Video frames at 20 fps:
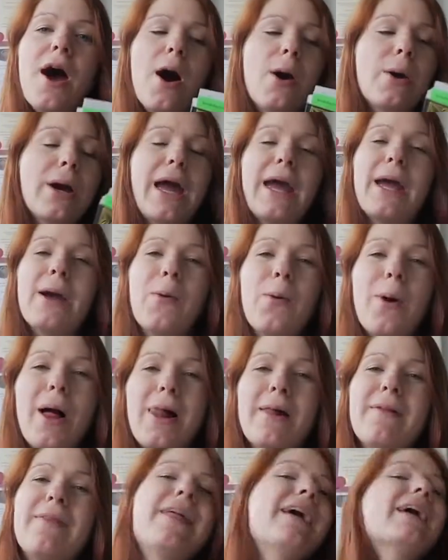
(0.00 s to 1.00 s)
Okay,
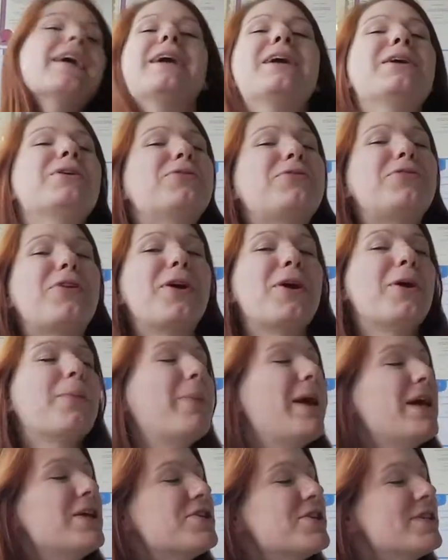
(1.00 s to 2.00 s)
well, thank you for your
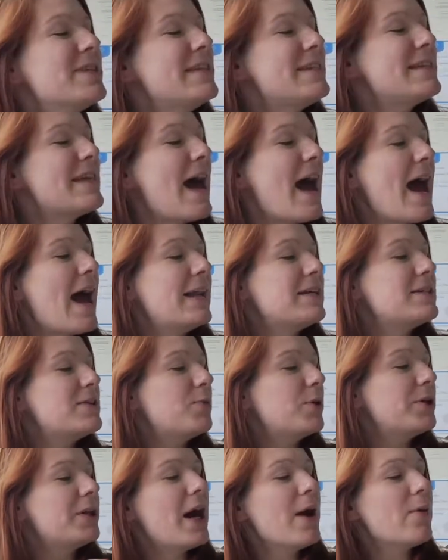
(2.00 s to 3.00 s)
patience, and
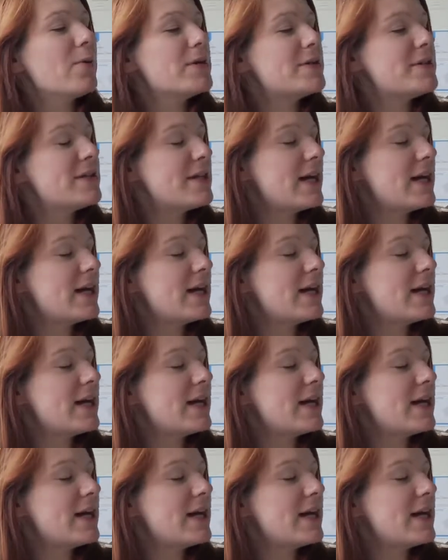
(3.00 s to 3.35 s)
what I was